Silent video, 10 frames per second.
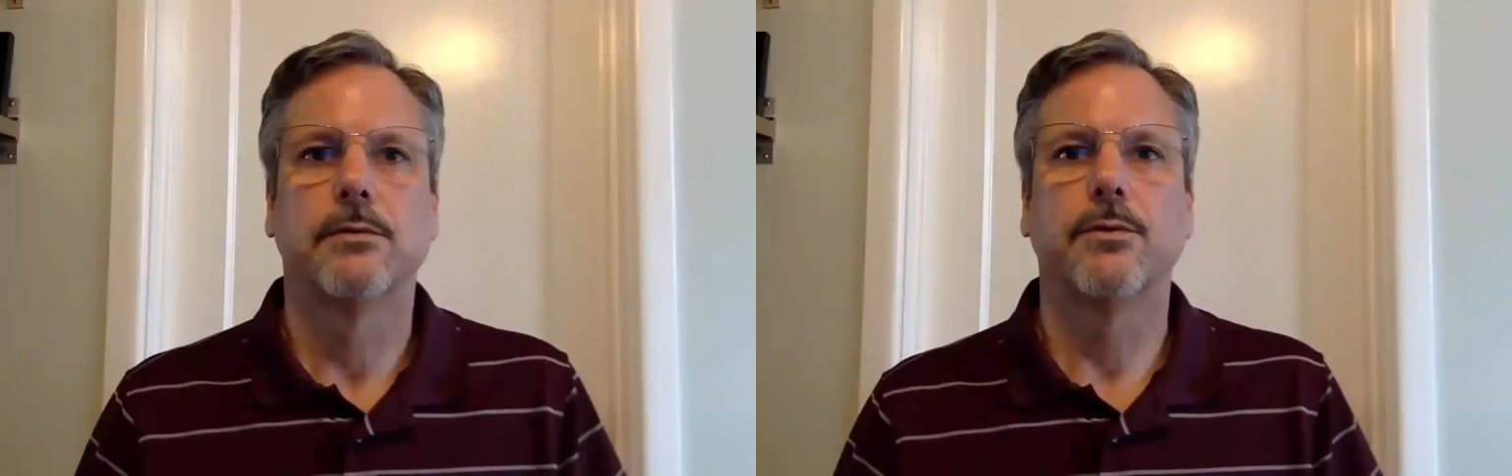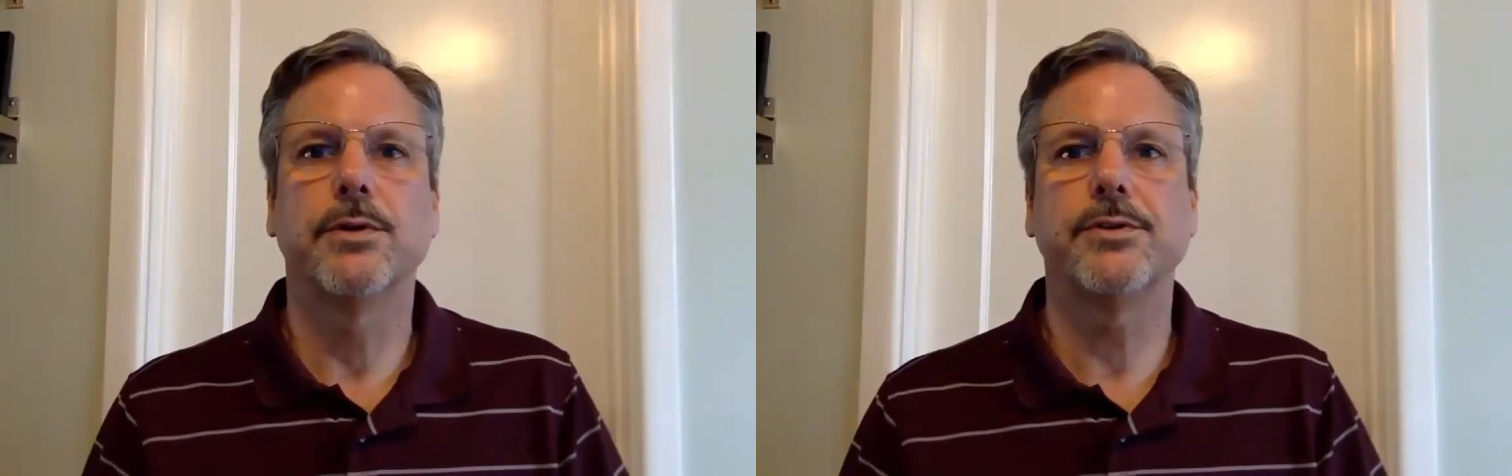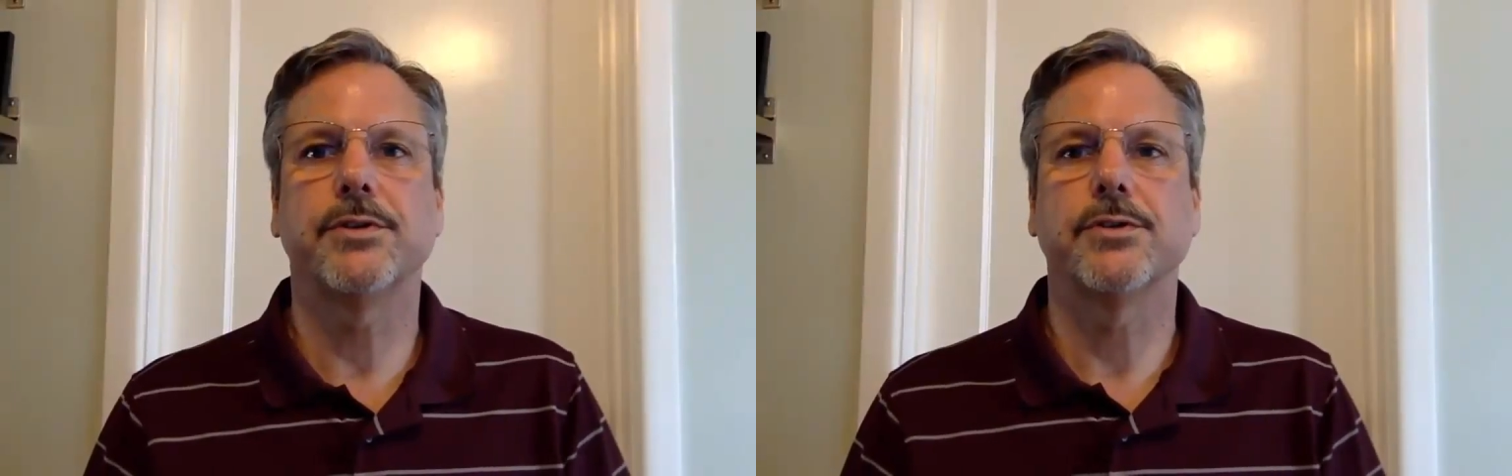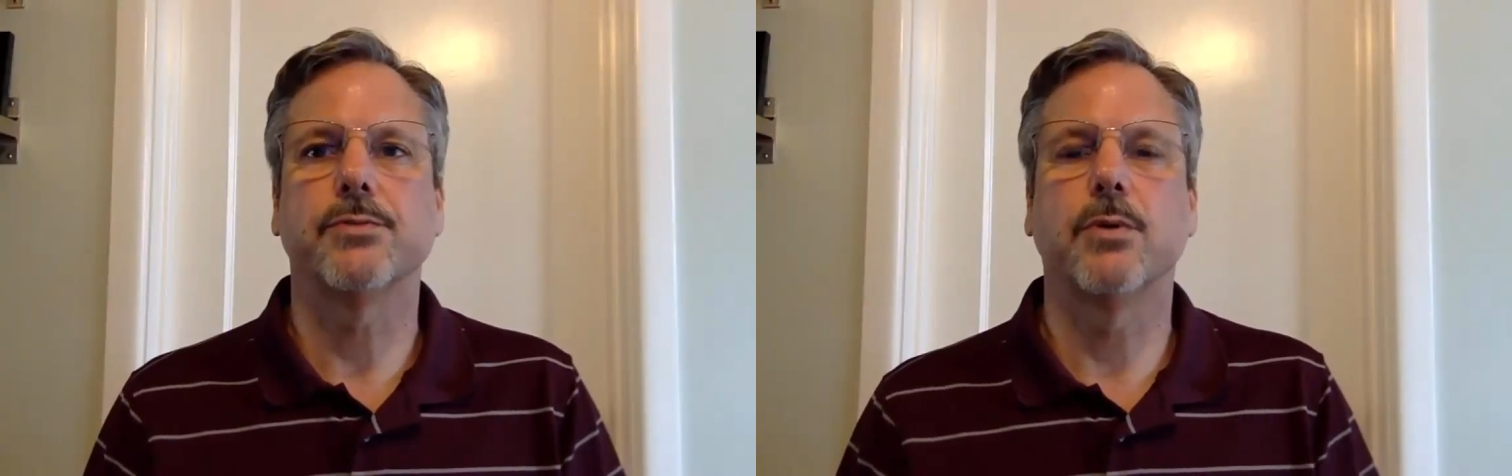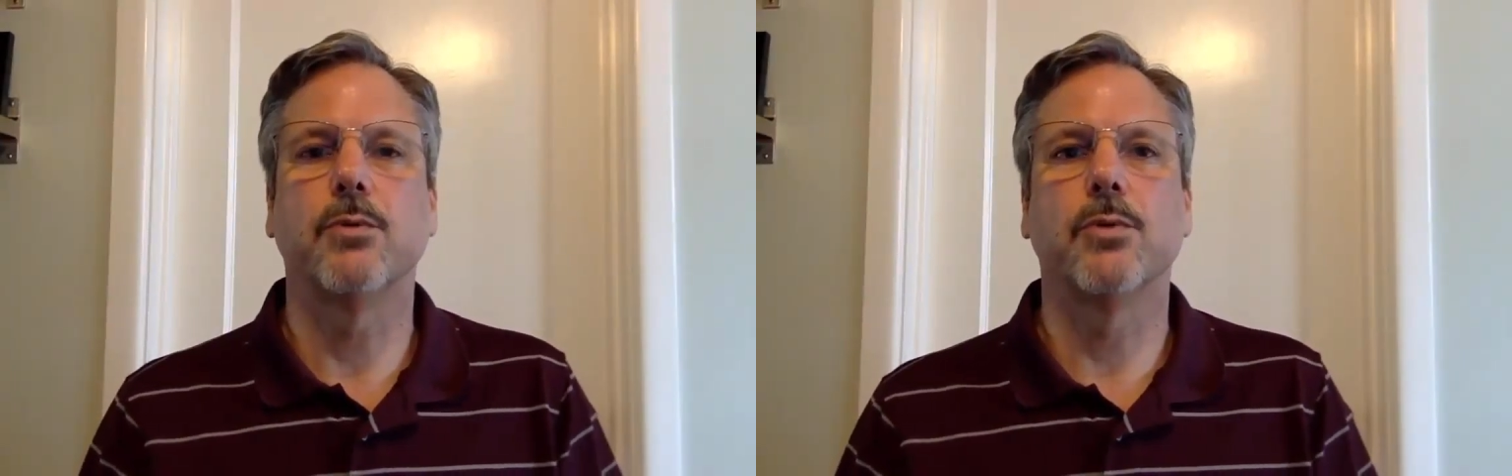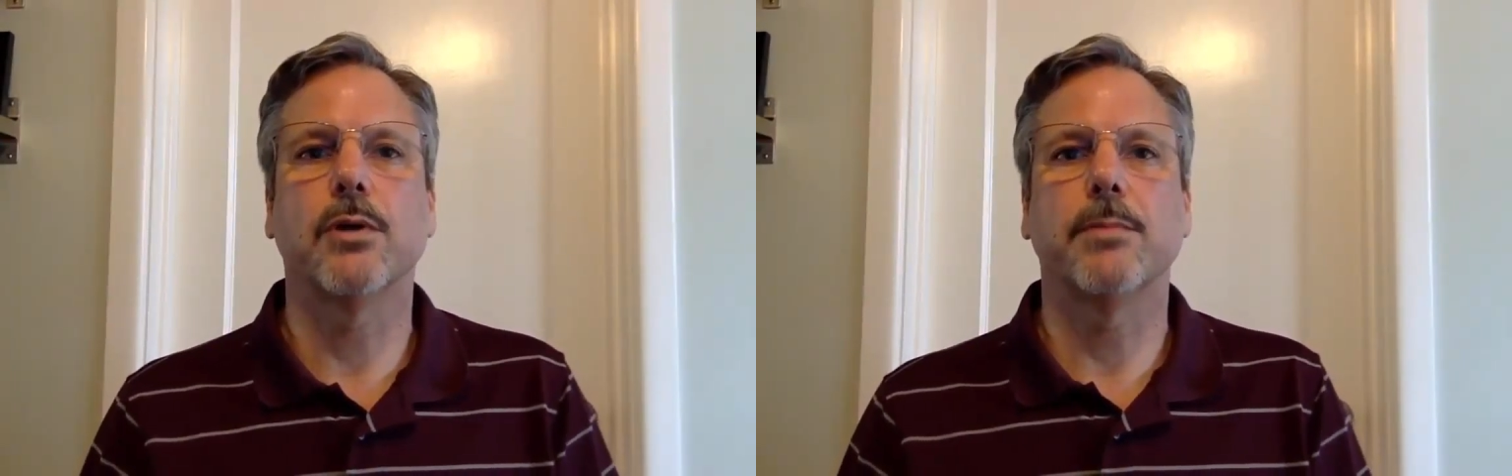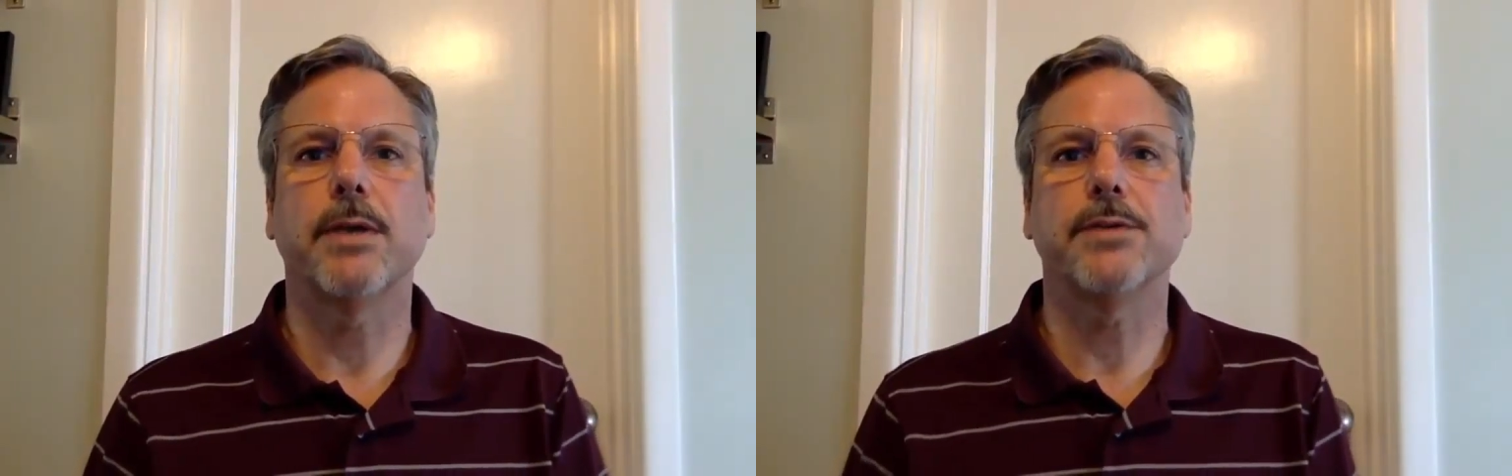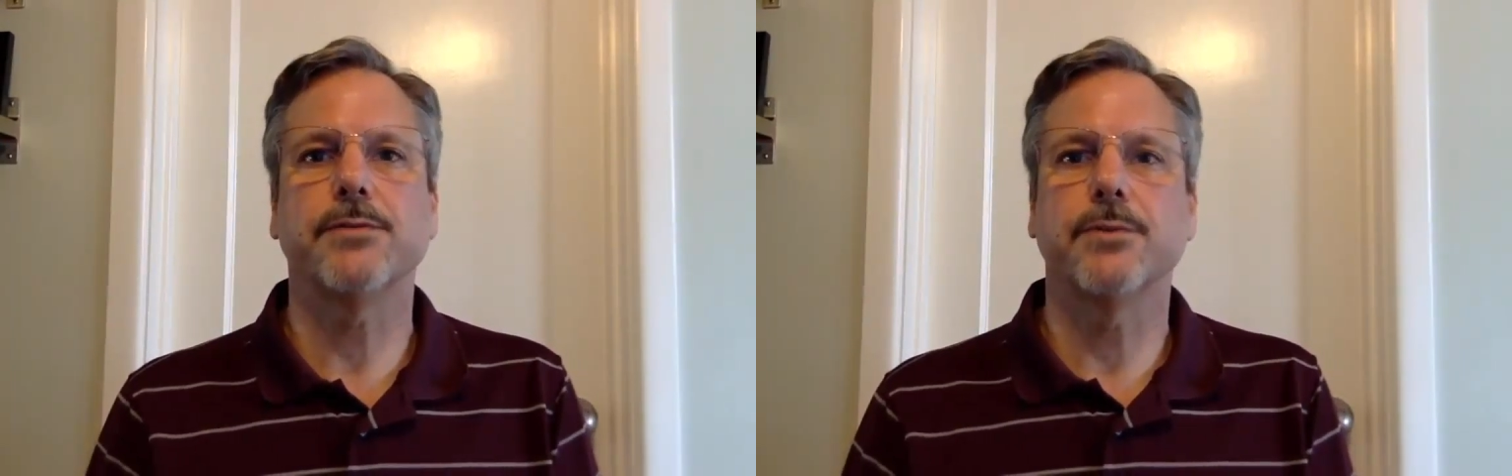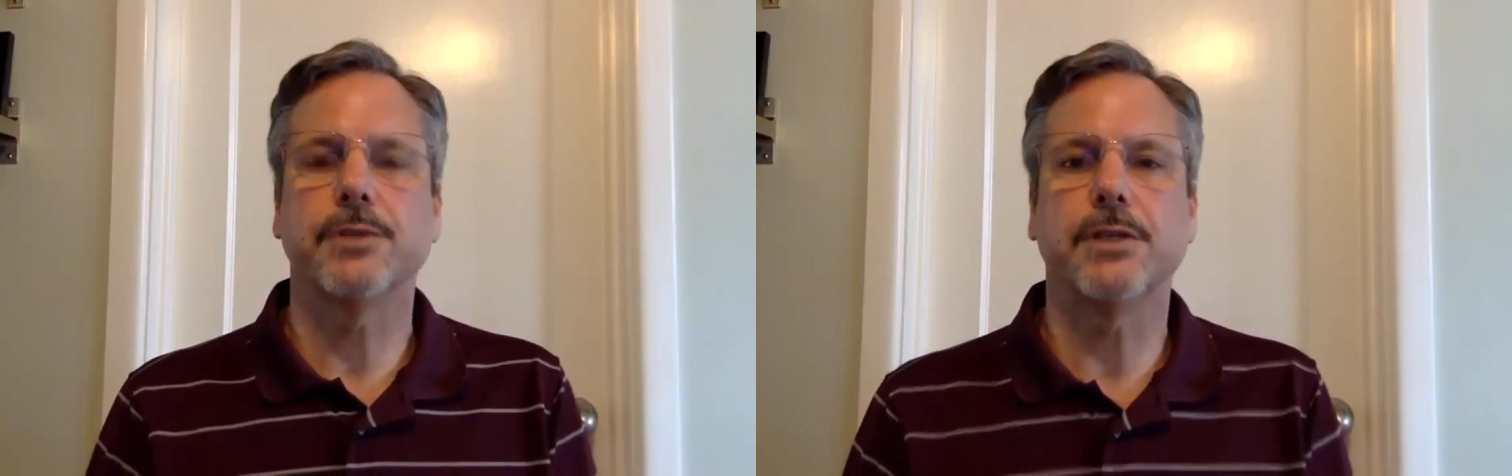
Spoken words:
For instance, what will work best for a